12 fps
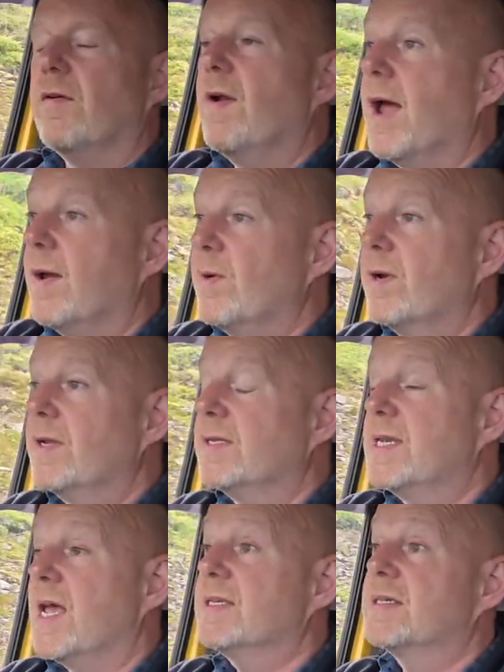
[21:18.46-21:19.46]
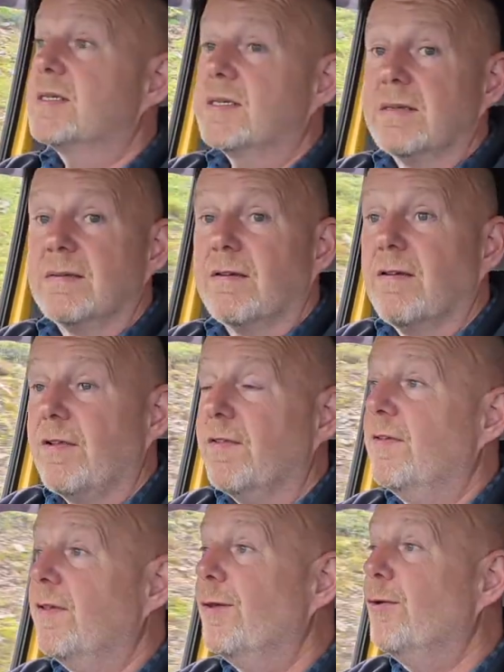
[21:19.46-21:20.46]
Right, we're going to test
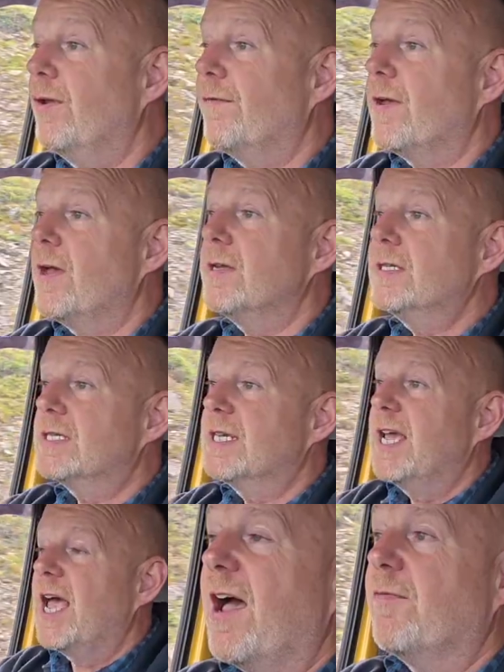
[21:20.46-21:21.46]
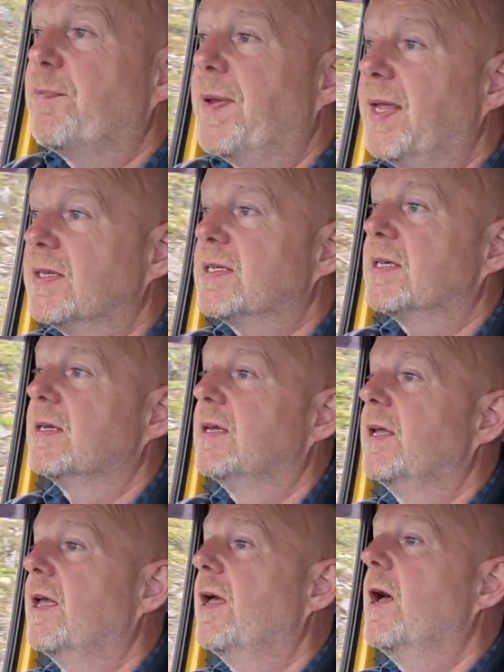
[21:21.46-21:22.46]
the universe. I've picked
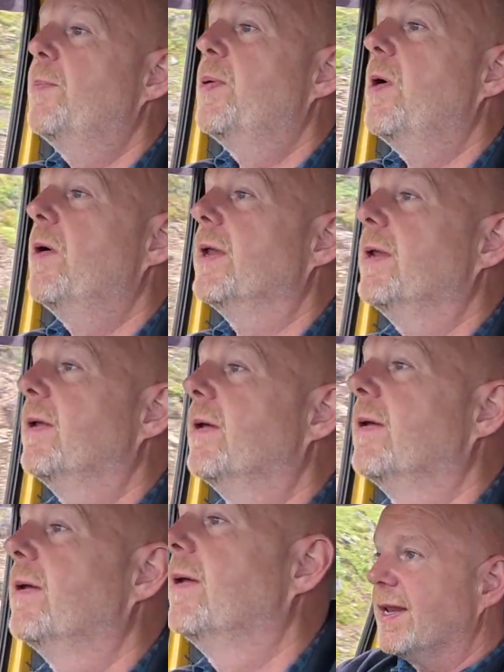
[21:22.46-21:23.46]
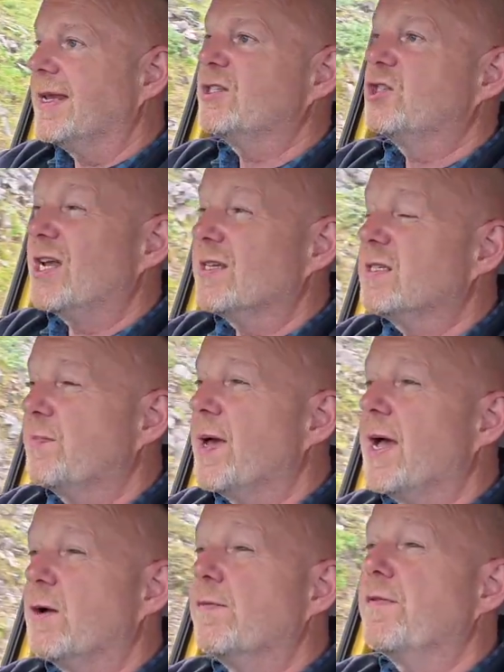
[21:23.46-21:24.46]
a point, the last chance to
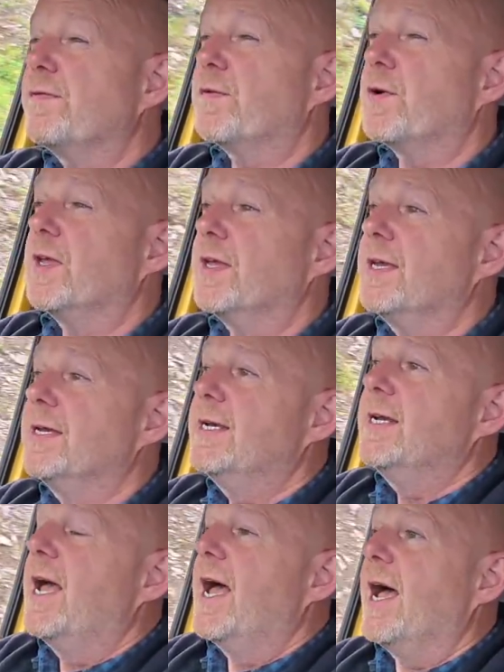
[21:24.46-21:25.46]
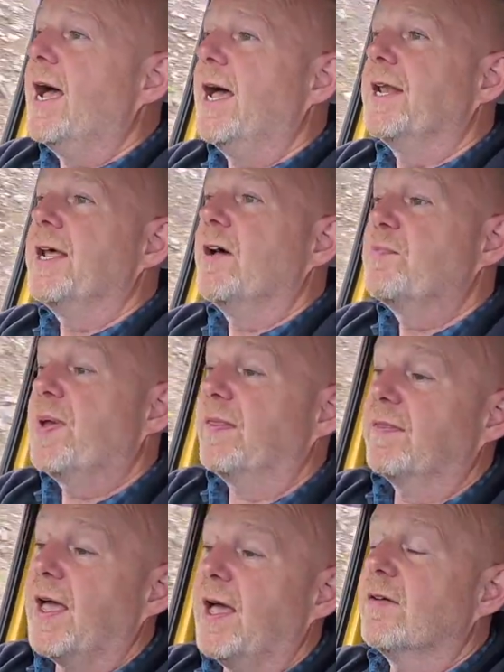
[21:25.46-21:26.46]
park up for free, and I've
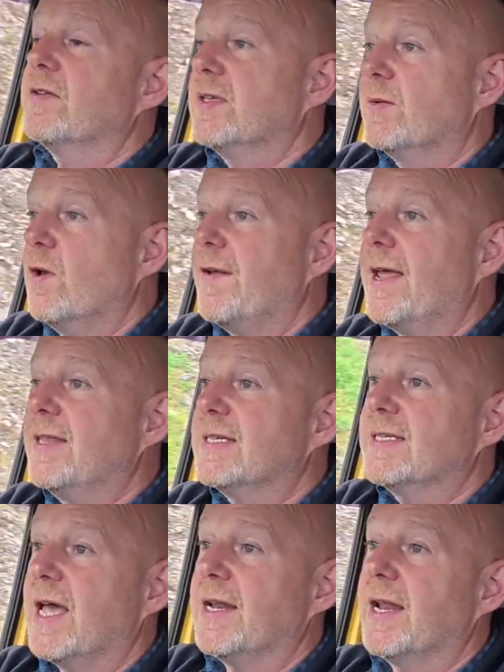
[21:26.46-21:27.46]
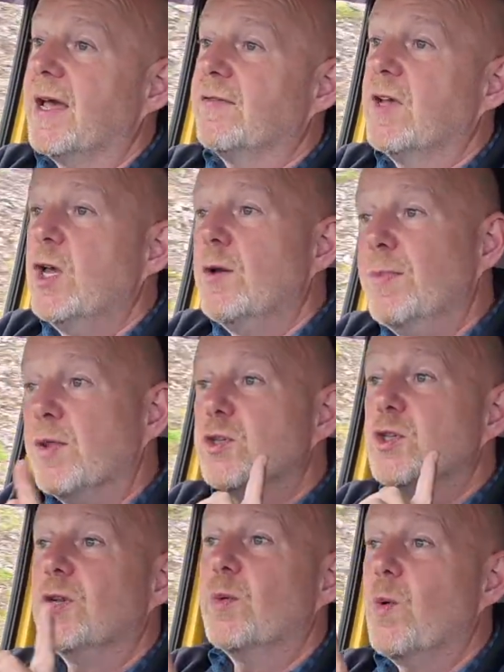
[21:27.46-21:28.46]
picked that. I've got that in the sat nav, but
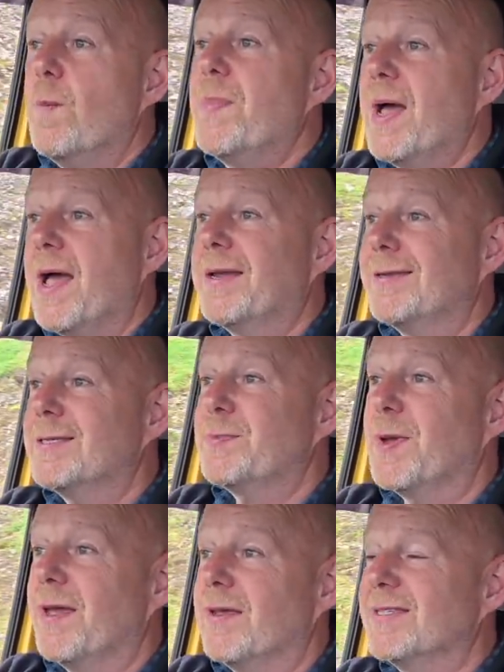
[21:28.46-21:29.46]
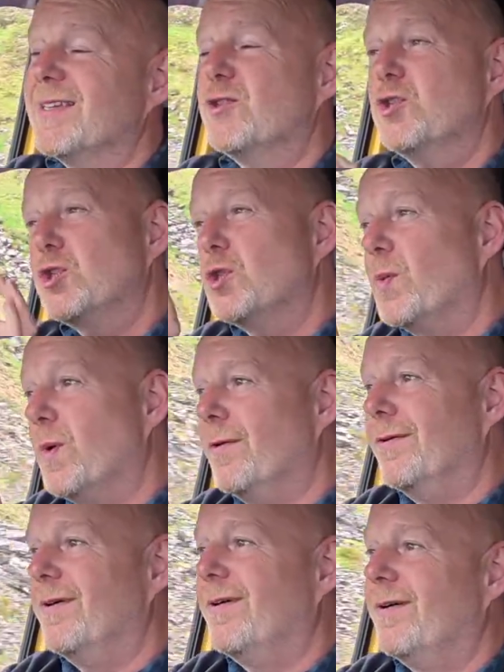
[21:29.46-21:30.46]
there's only one parking space, just the
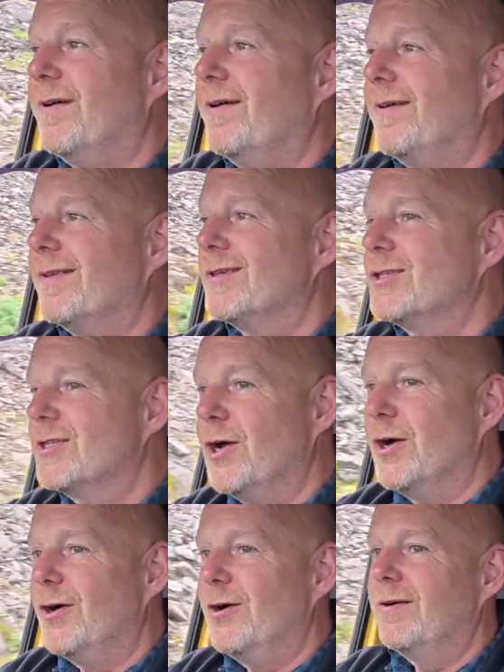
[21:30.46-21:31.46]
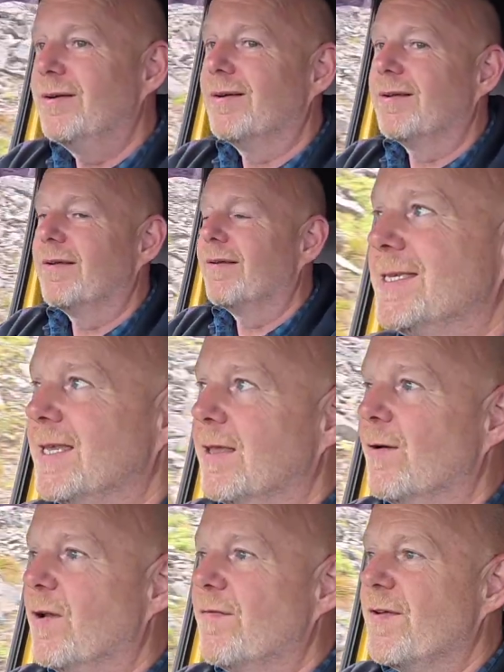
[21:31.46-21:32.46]
one. So, is the
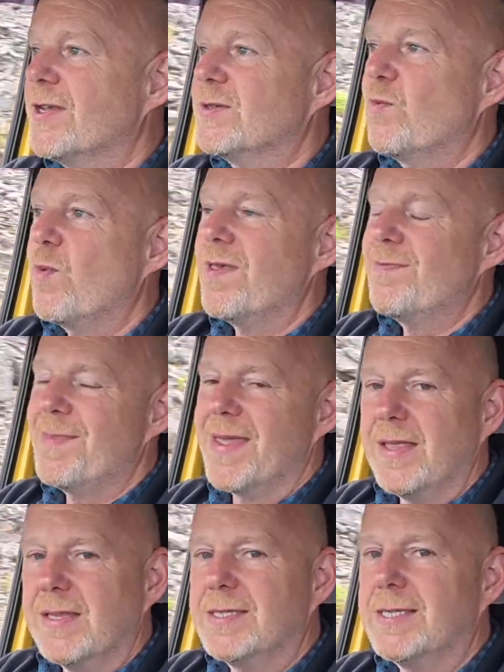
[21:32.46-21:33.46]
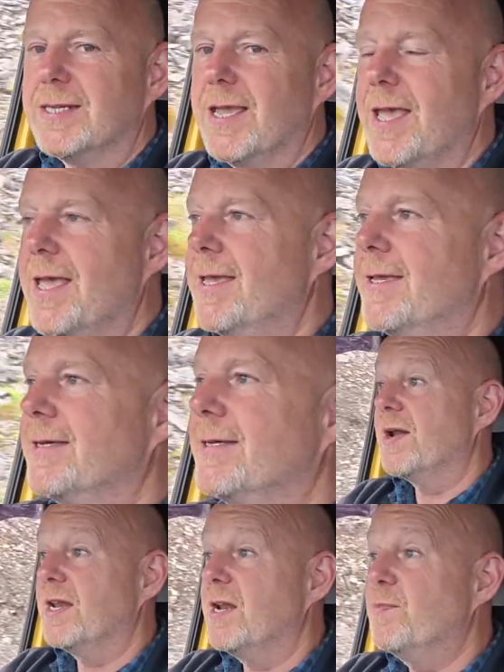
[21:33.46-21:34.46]
universe with me today? Do
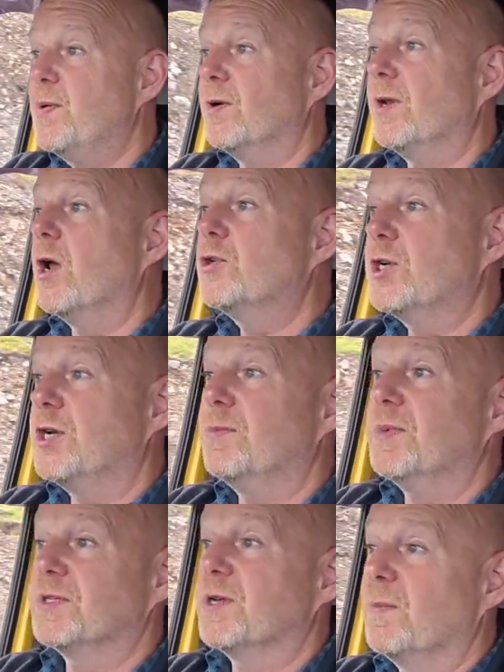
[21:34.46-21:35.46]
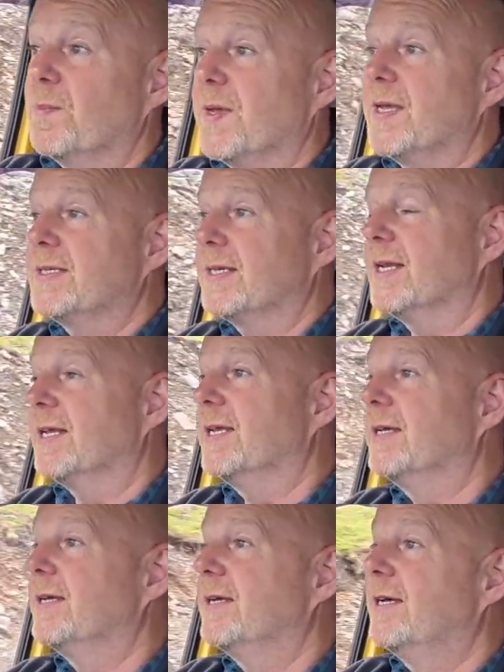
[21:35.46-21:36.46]
I need to put lottery numbers on, basically,
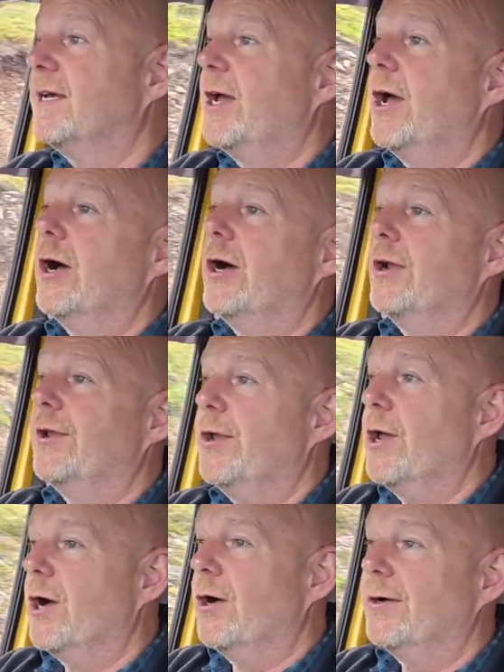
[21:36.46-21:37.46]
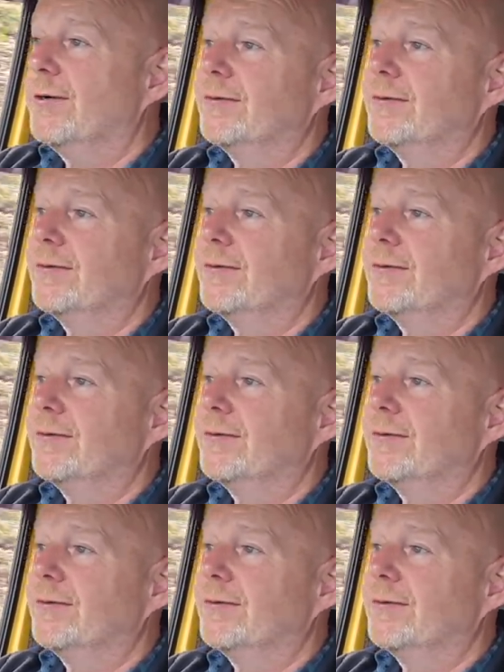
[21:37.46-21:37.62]
or not?